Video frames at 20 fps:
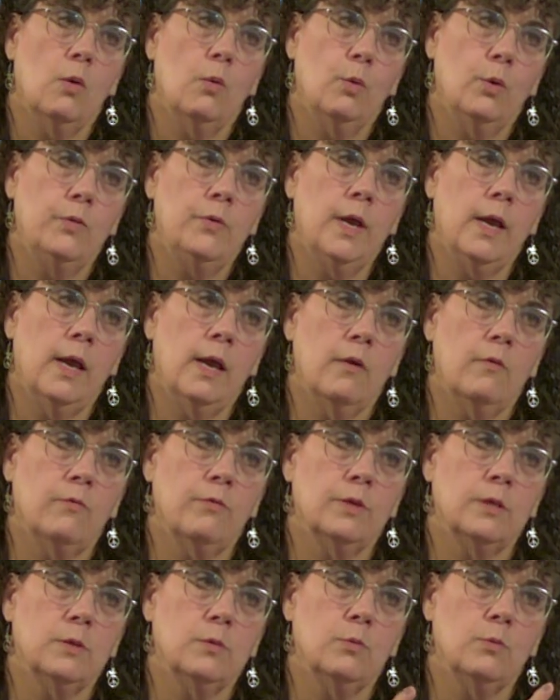would they have
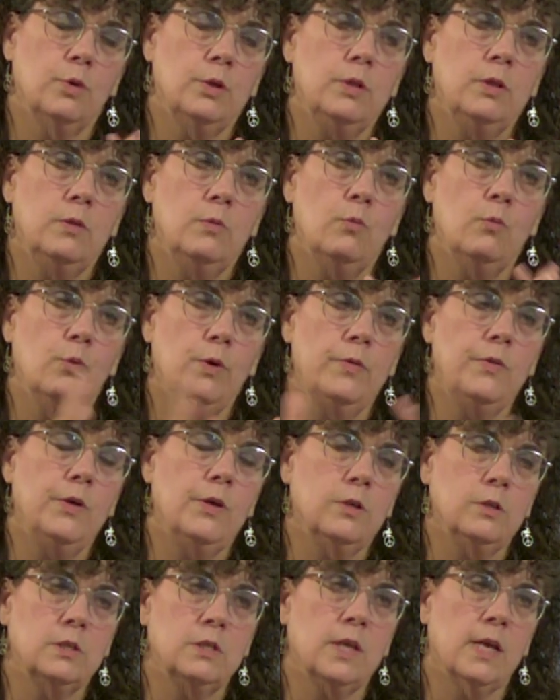would would
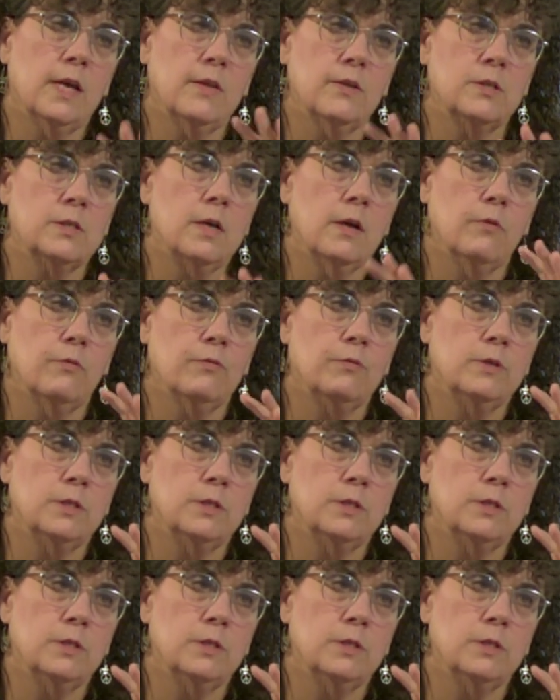their deaths have